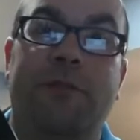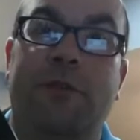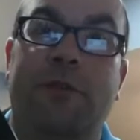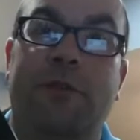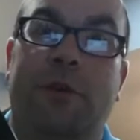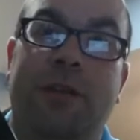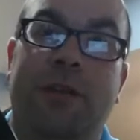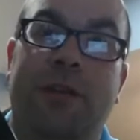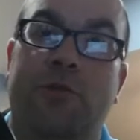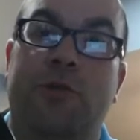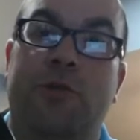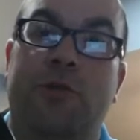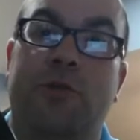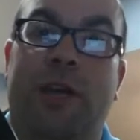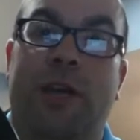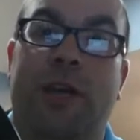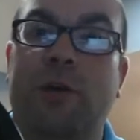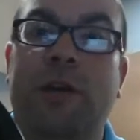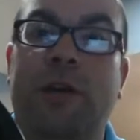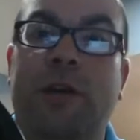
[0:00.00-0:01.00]
Azor's
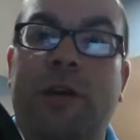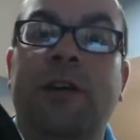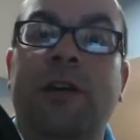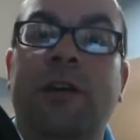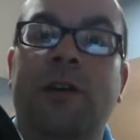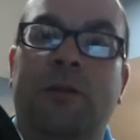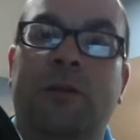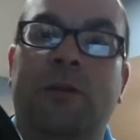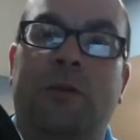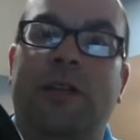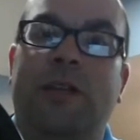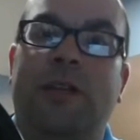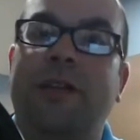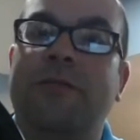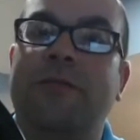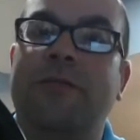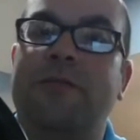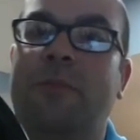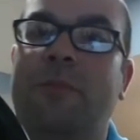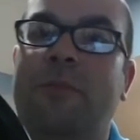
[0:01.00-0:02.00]
Gateway, when it leaves
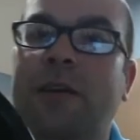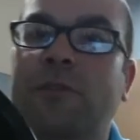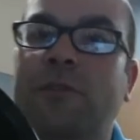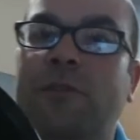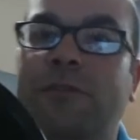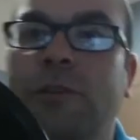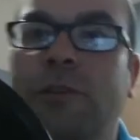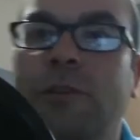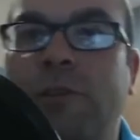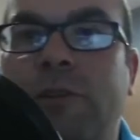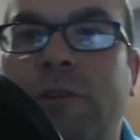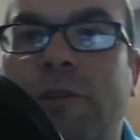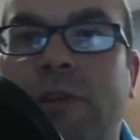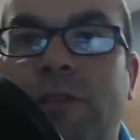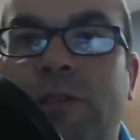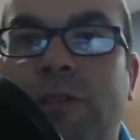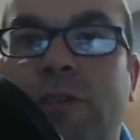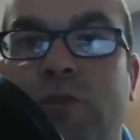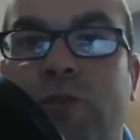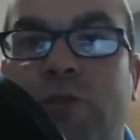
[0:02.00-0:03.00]
the battlefield, you get to
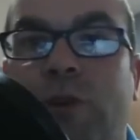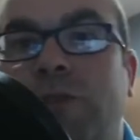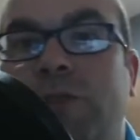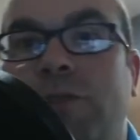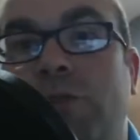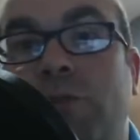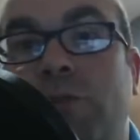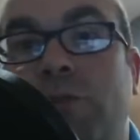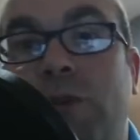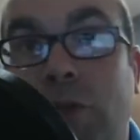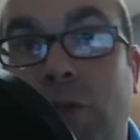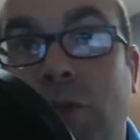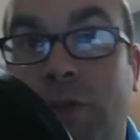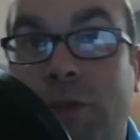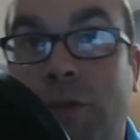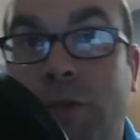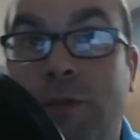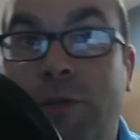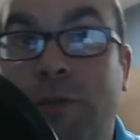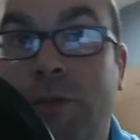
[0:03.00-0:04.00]
draw 2
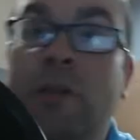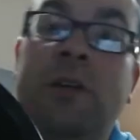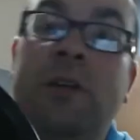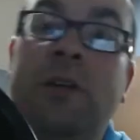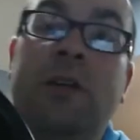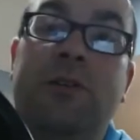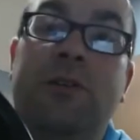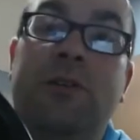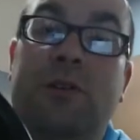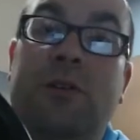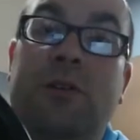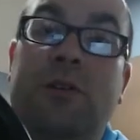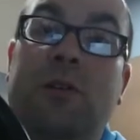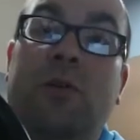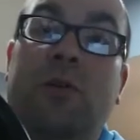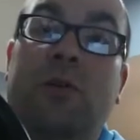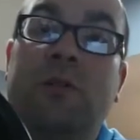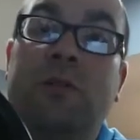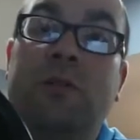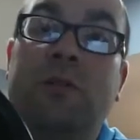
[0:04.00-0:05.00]
cards.
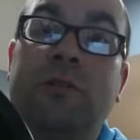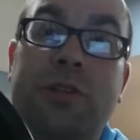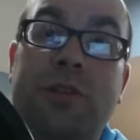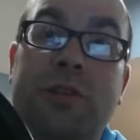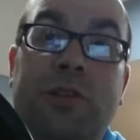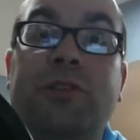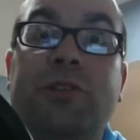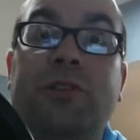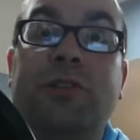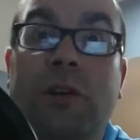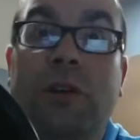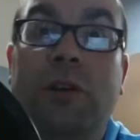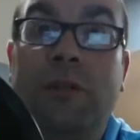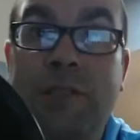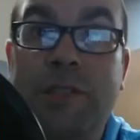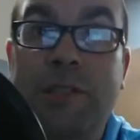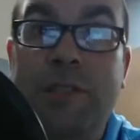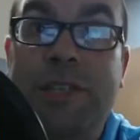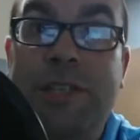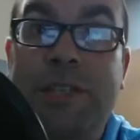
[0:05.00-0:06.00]
So it's a good card. It's
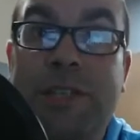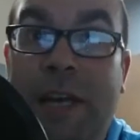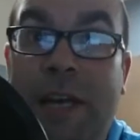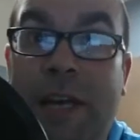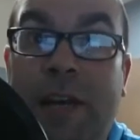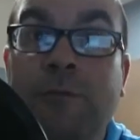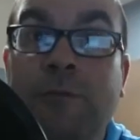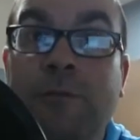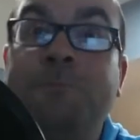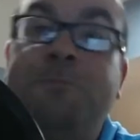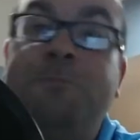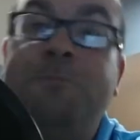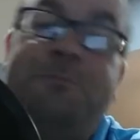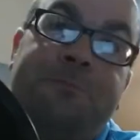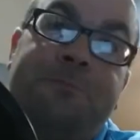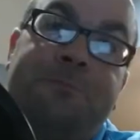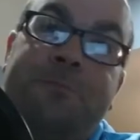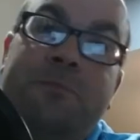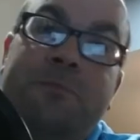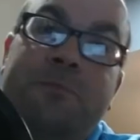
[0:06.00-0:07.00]
nice to have.
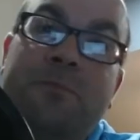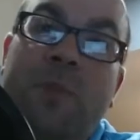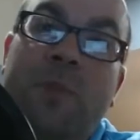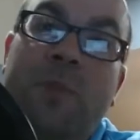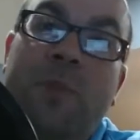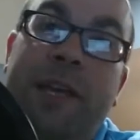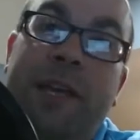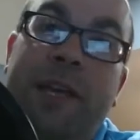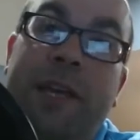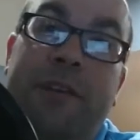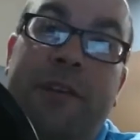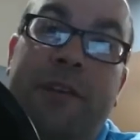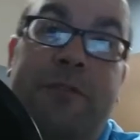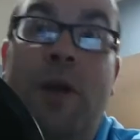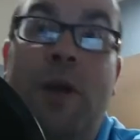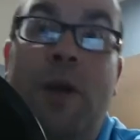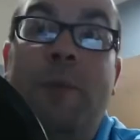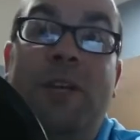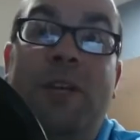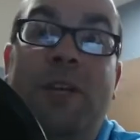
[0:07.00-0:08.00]
And if you
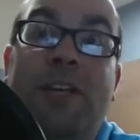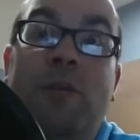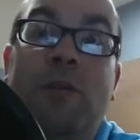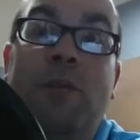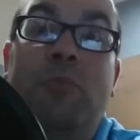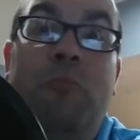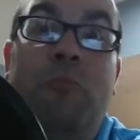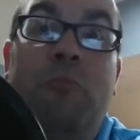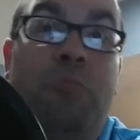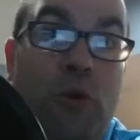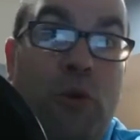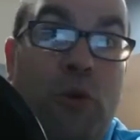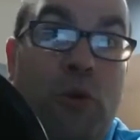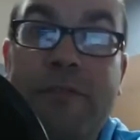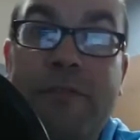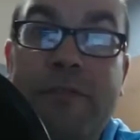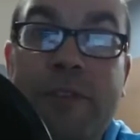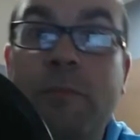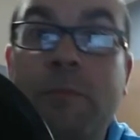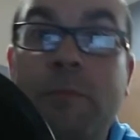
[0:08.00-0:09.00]
happen to end up with both of
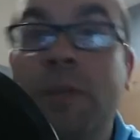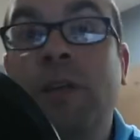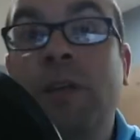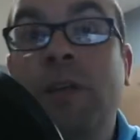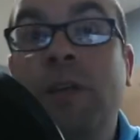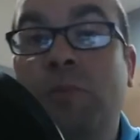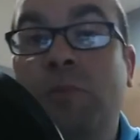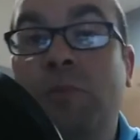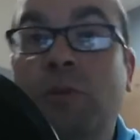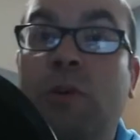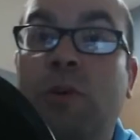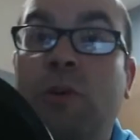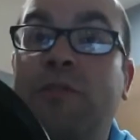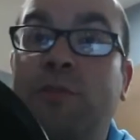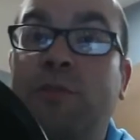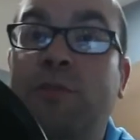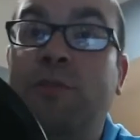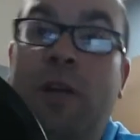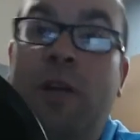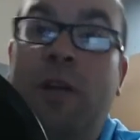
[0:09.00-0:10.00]
them, put one of them
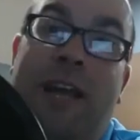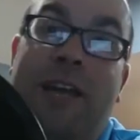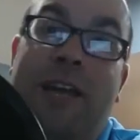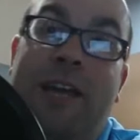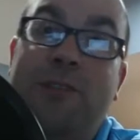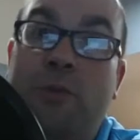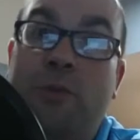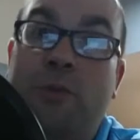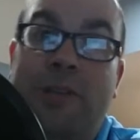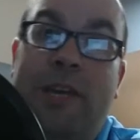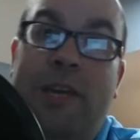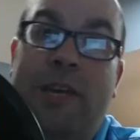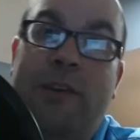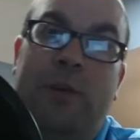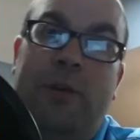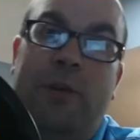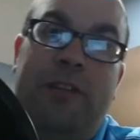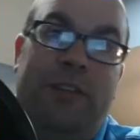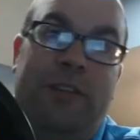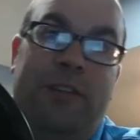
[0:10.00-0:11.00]
on an Azor's Gateway
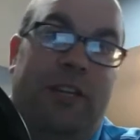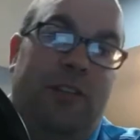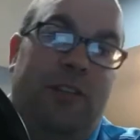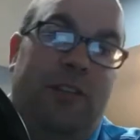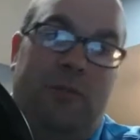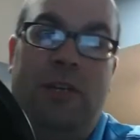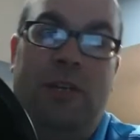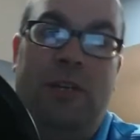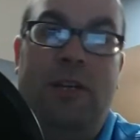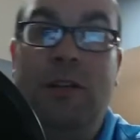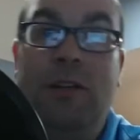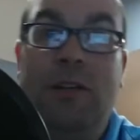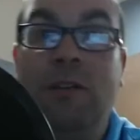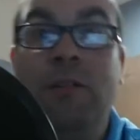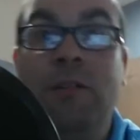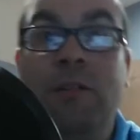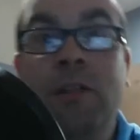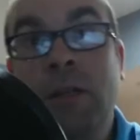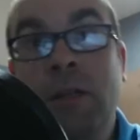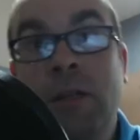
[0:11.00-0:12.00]
and the other one on a
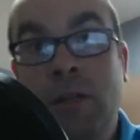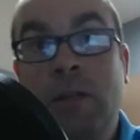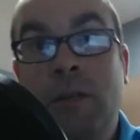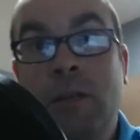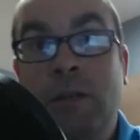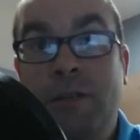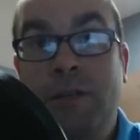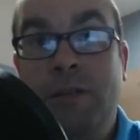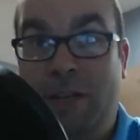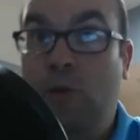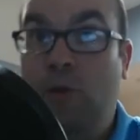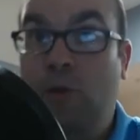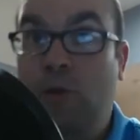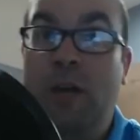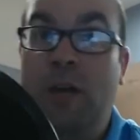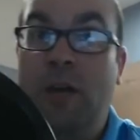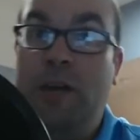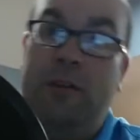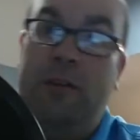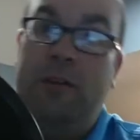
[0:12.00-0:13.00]
Scarab
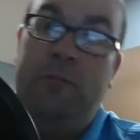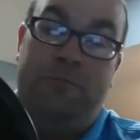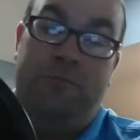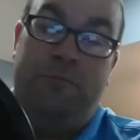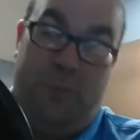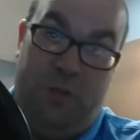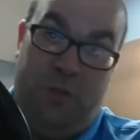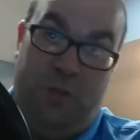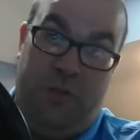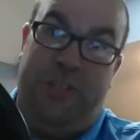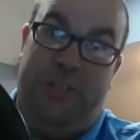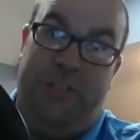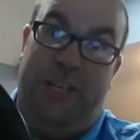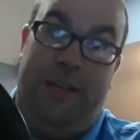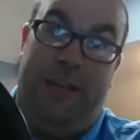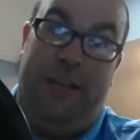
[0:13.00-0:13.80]
God, you're set.